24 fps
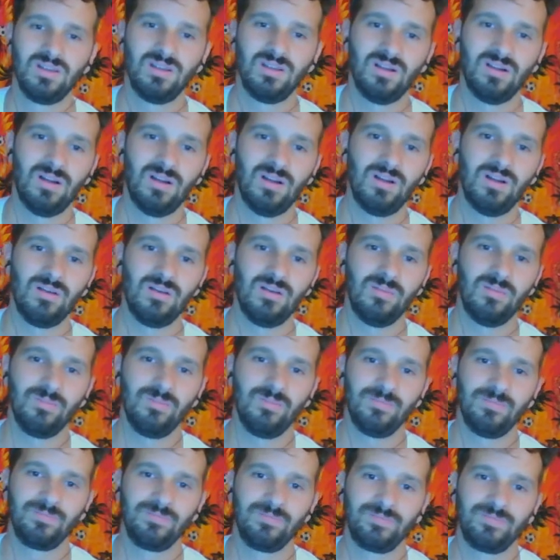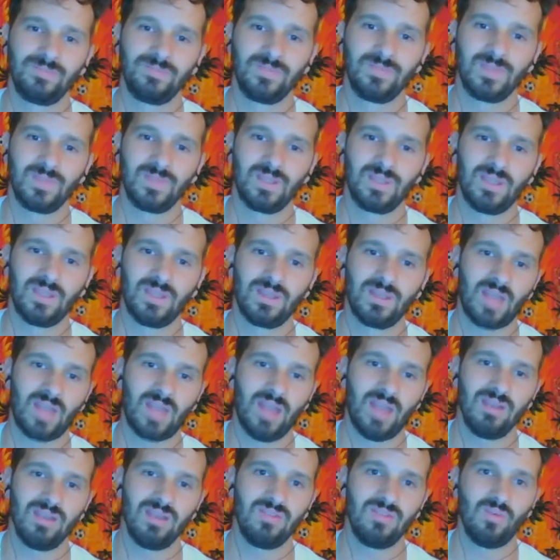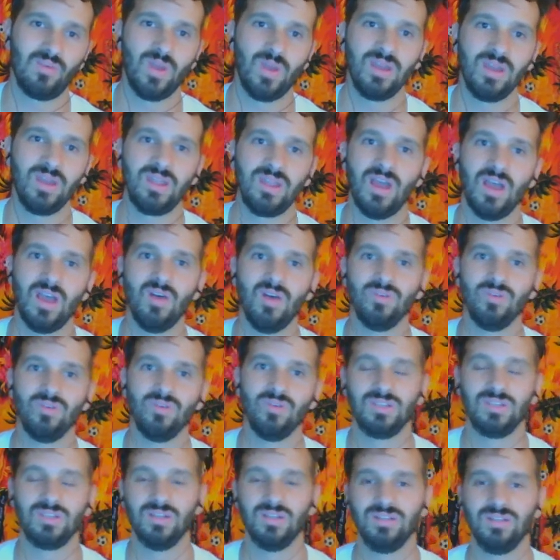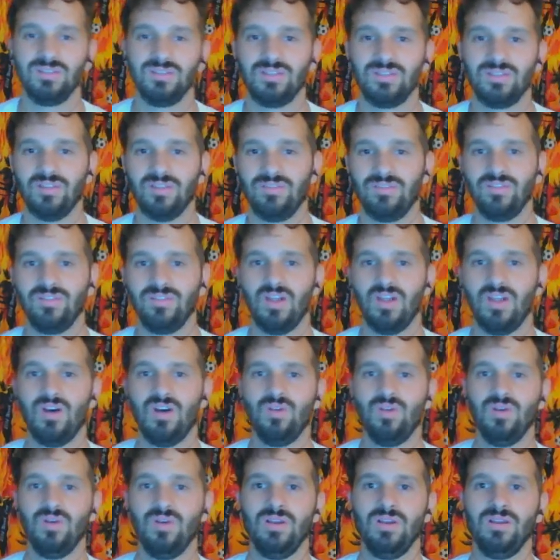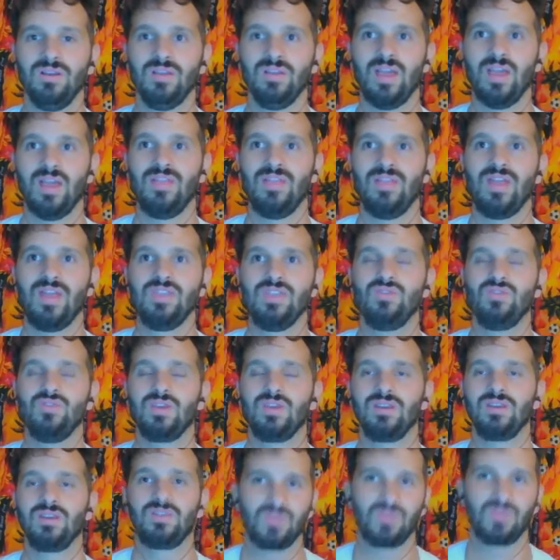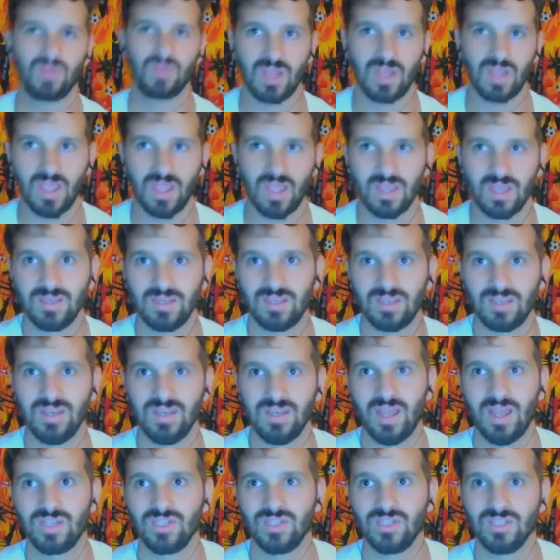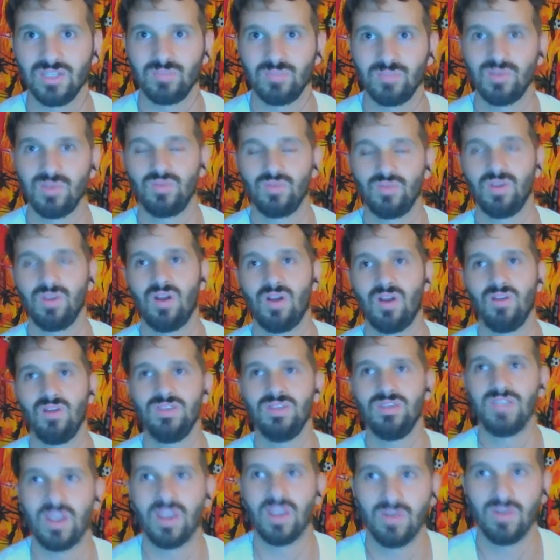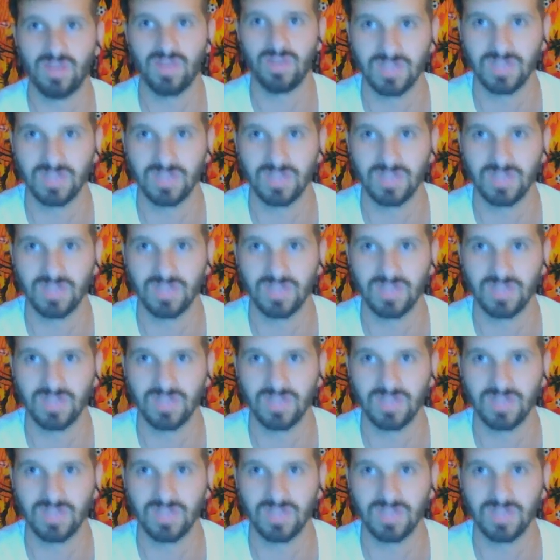kind of the way to go, to flow, and then you can create connections between all these areas